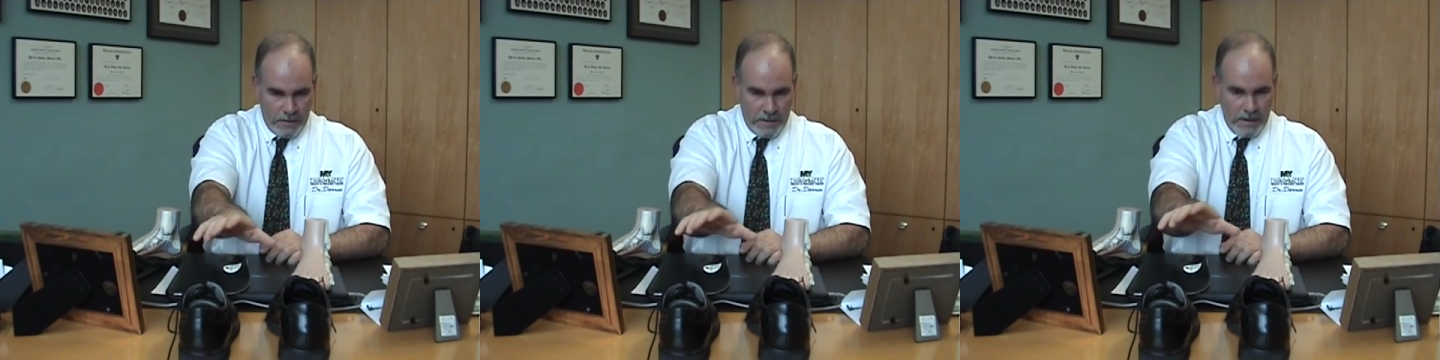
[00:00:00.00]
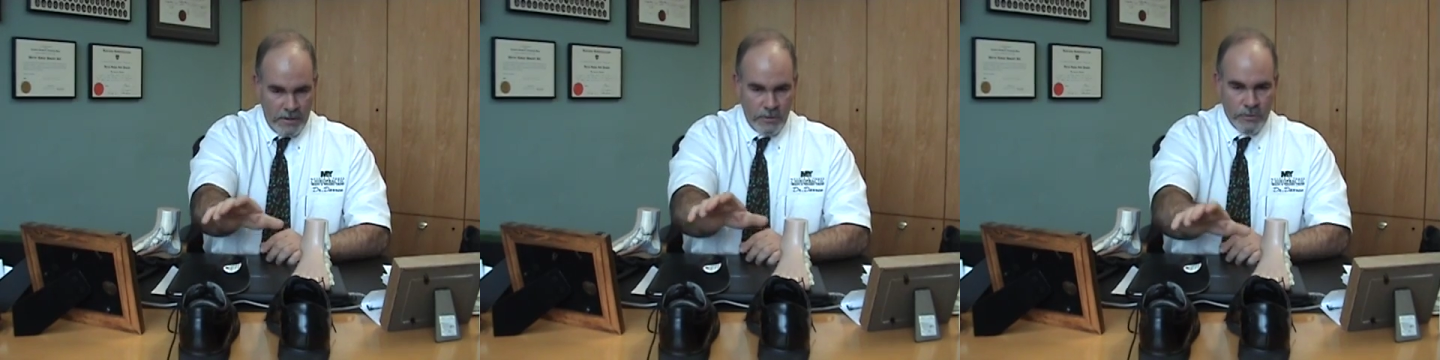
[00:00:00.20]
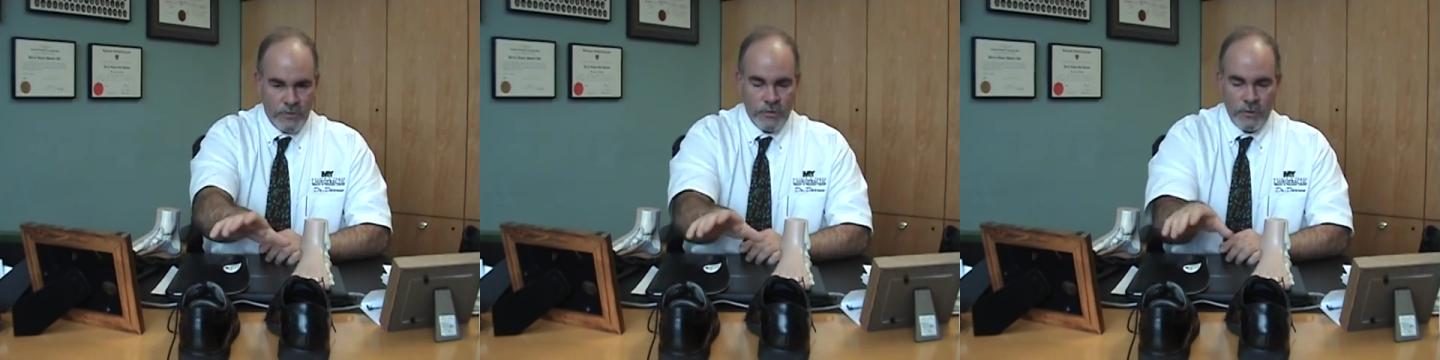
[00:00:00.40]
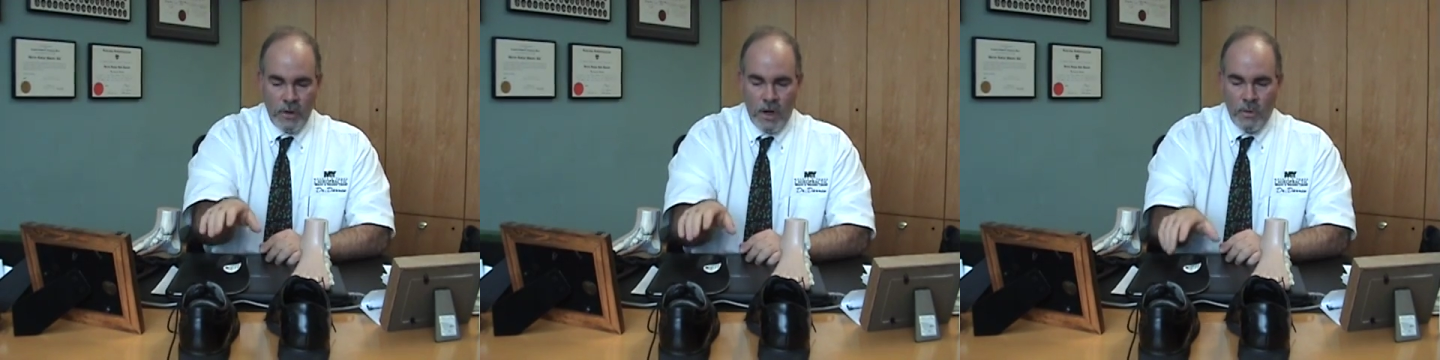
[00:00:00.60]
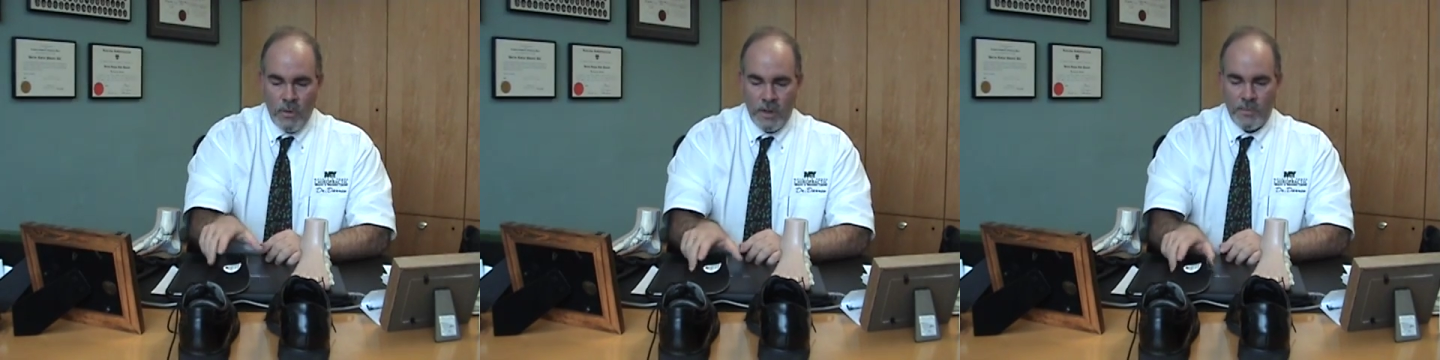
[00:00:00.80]
and you do
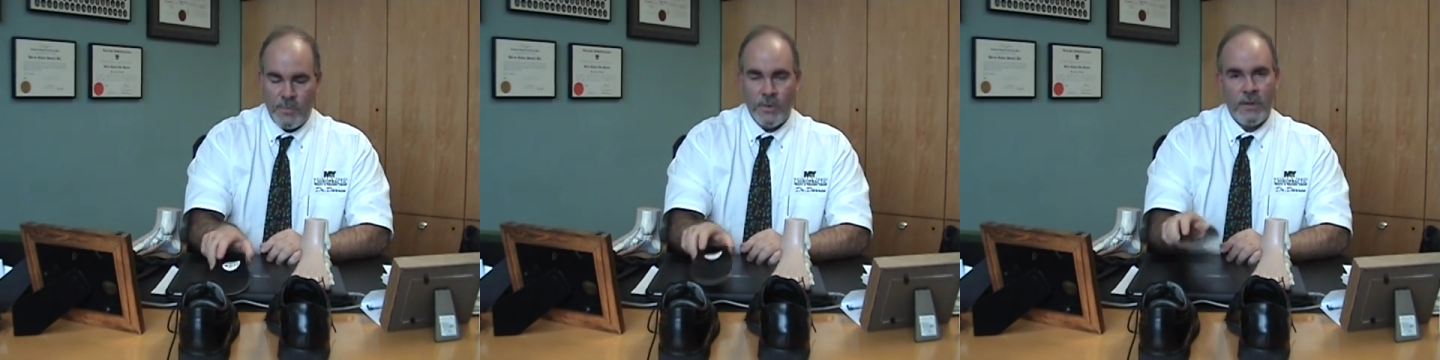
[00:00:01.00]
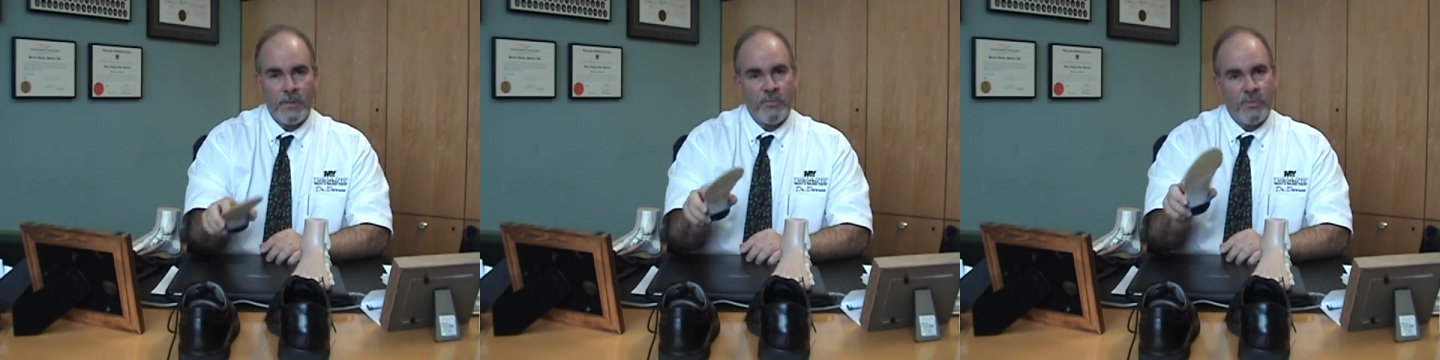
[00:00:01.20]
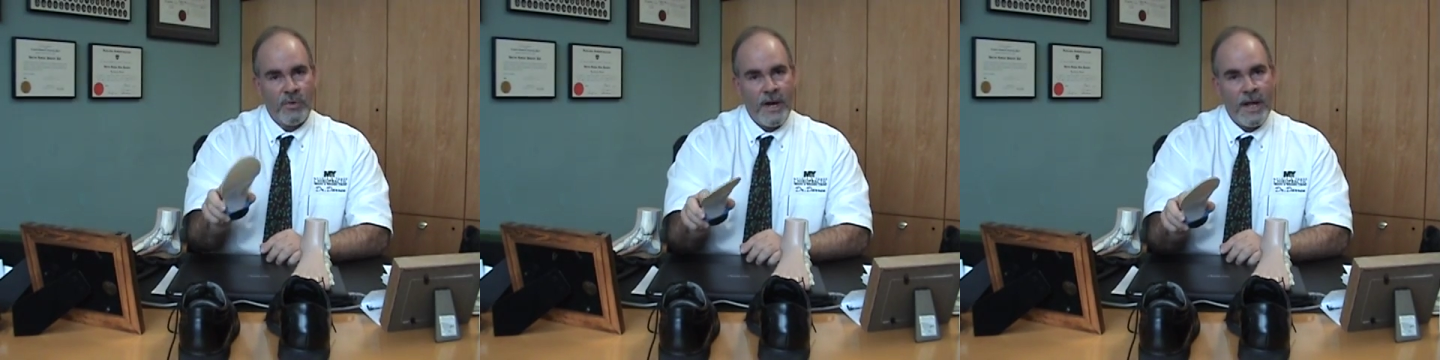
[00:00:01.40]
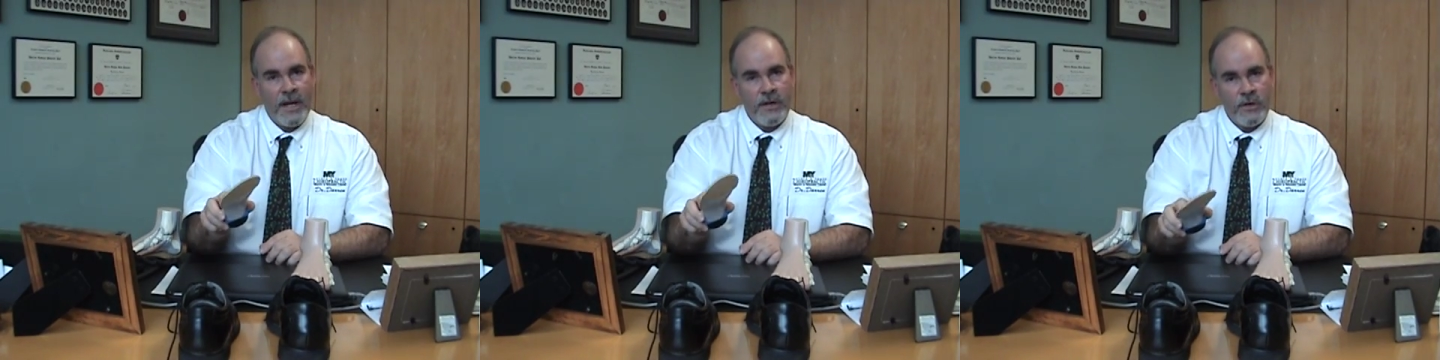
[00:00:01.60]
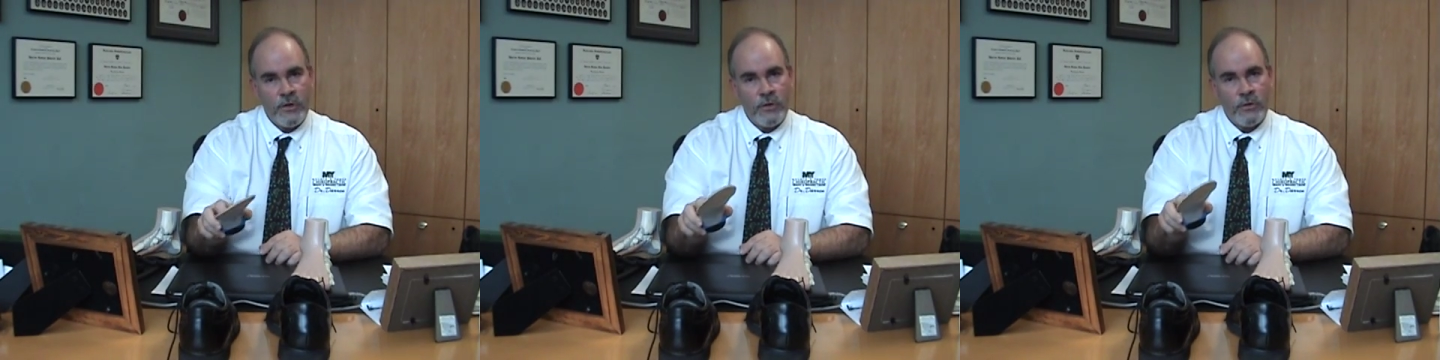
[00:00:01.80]
not want to put a
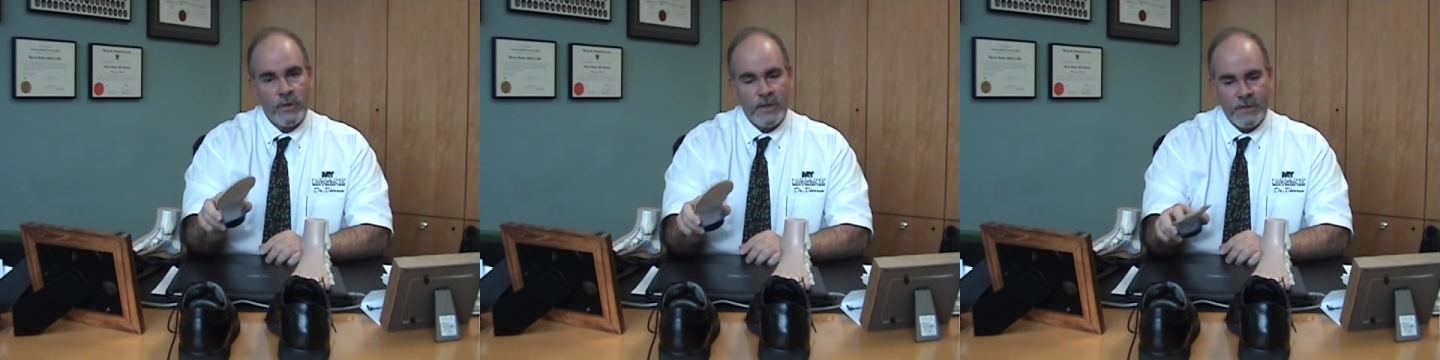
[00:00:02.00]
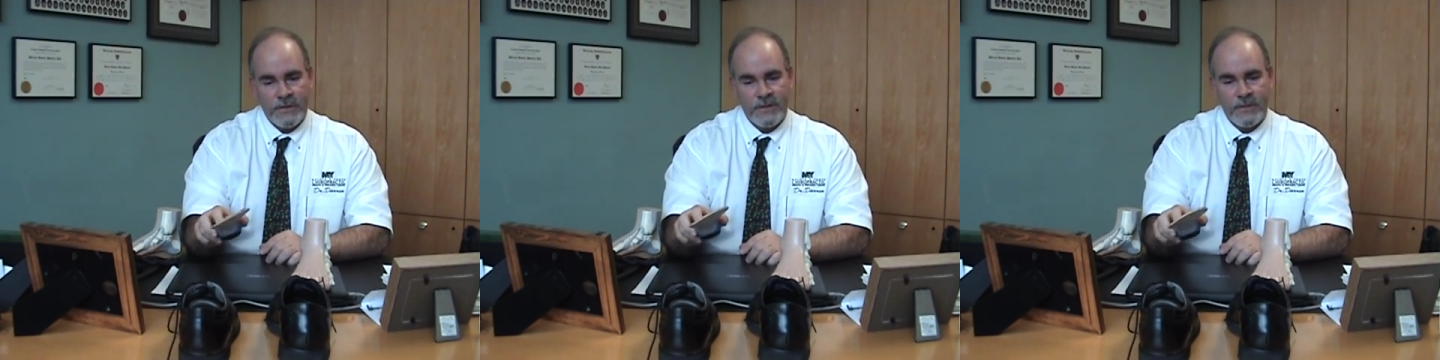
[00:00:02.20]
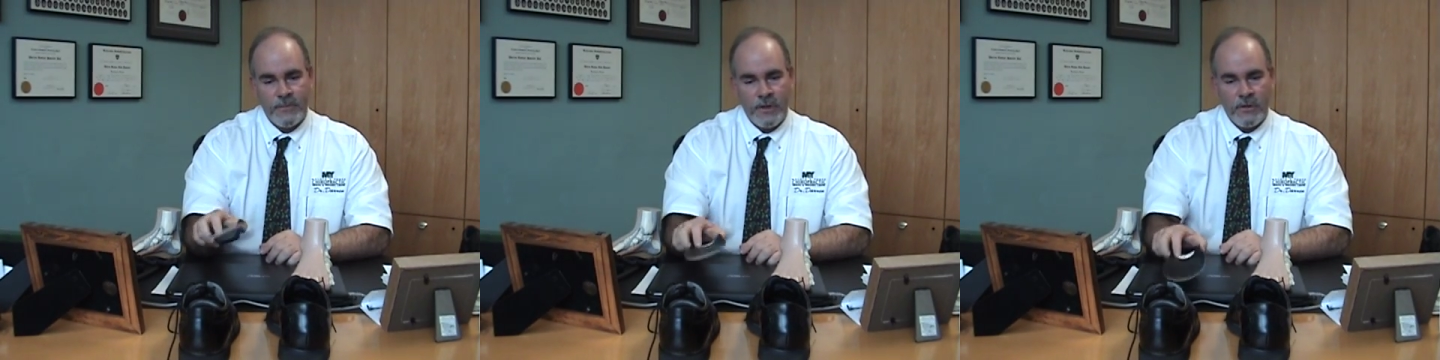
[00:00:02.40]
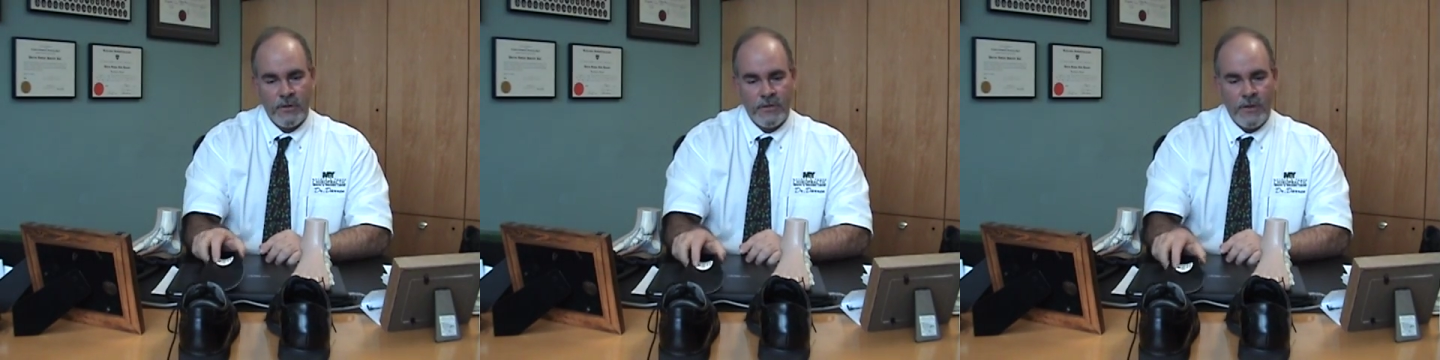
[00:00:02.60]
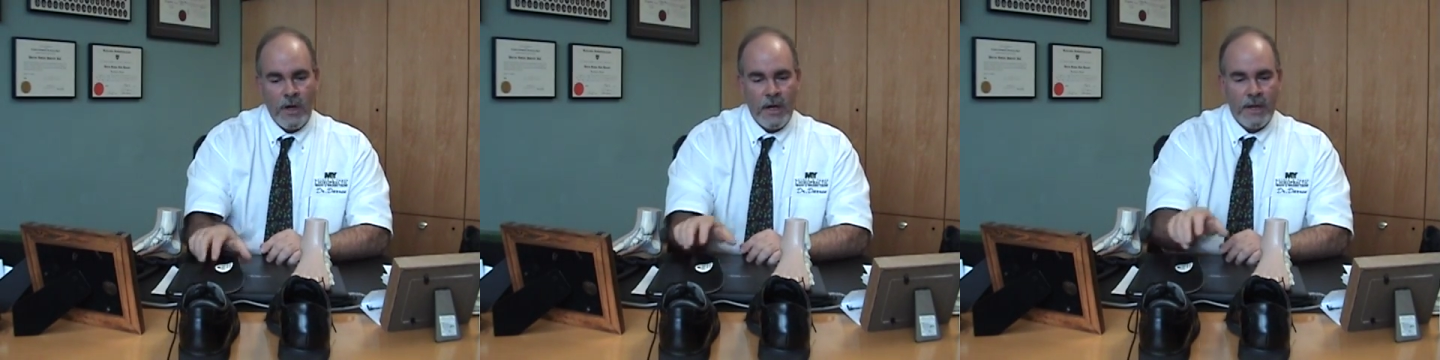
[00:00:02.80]
brand new custom-made
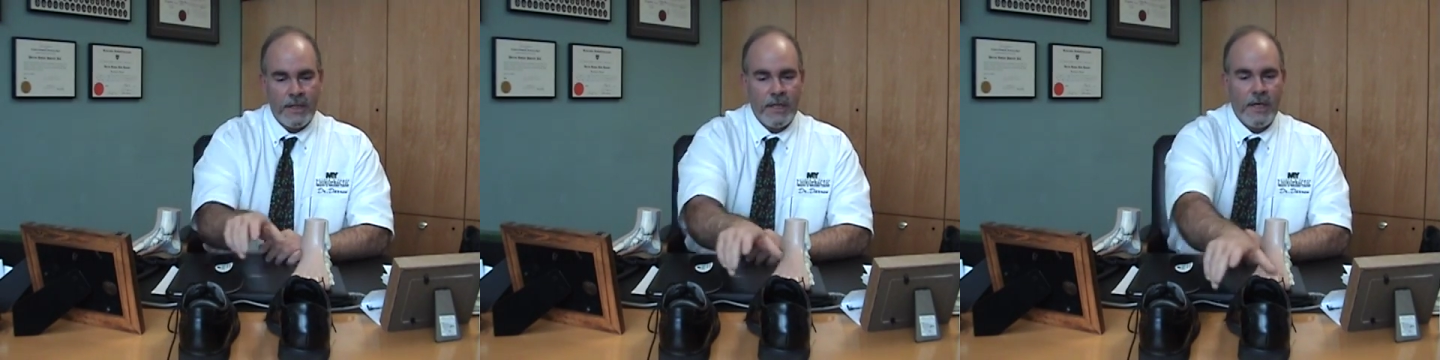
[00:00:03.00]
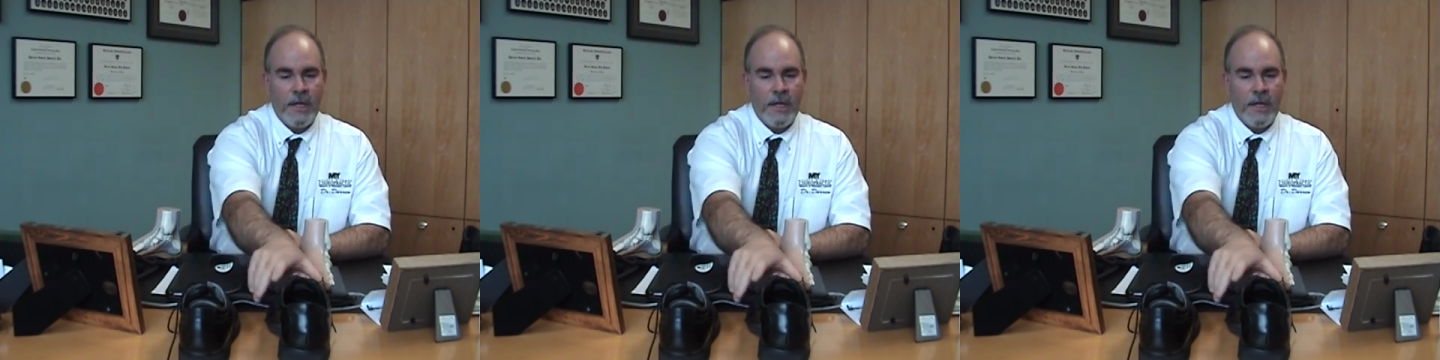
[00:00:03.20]
orthotic